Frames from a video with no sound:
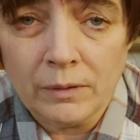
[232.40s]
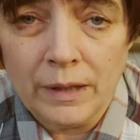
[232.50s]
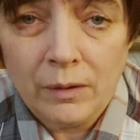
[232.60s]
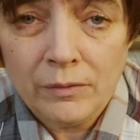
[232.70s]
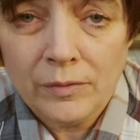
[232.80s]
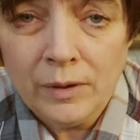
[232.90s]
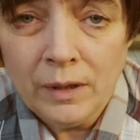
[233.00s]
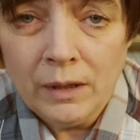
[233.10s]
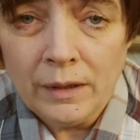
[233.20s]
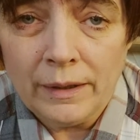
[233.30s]
health,
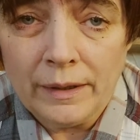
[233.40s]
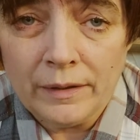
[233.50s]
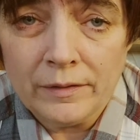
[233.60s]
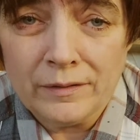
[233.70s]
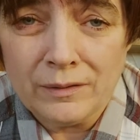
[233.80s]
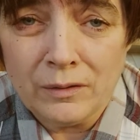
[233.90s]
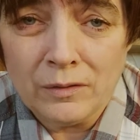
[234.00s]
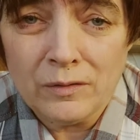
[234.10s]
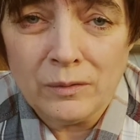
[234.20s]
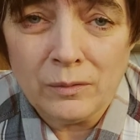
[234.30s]
and
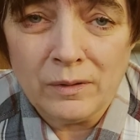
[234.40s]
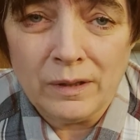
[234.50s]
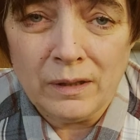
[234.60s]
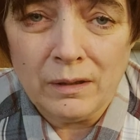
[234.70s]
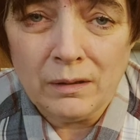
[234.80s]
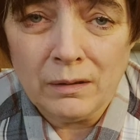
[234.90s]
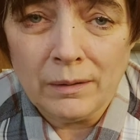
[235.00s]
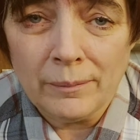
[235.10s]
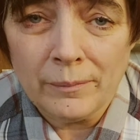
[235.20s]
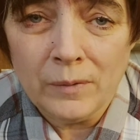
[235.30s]
also the
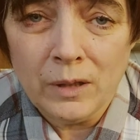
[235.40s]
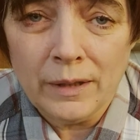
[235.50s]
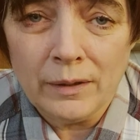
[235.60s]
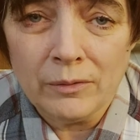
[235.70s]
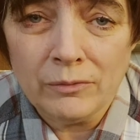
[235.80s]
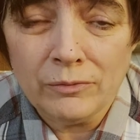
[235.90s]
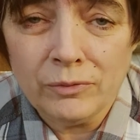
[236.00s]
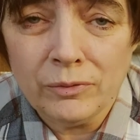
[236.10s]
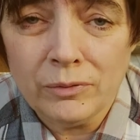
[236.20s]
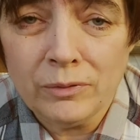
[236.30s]
kind of
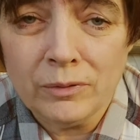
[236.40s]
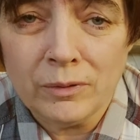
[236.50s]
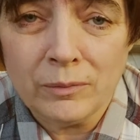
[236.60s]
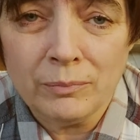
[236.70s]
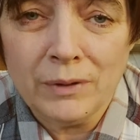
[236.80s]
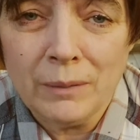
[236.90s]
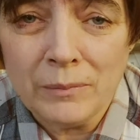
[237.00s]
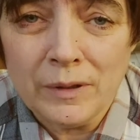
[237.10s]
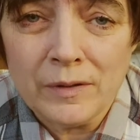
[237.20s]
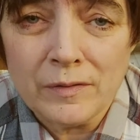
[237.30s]

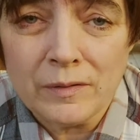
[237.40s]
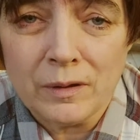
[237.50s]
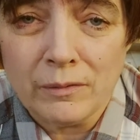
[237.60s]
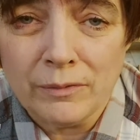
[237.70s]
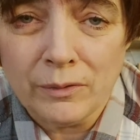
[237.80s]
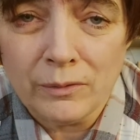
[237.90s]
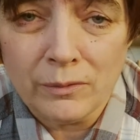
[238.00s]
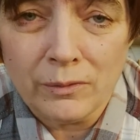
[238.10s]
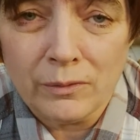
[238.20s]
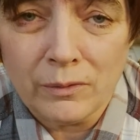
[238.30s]
plumpness of your
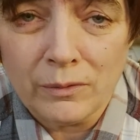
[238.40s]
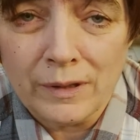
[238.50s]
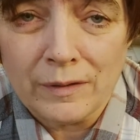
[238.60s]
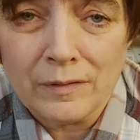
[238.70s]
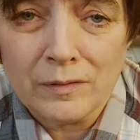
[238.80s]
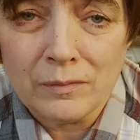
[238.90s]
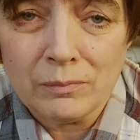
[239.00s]
gluteus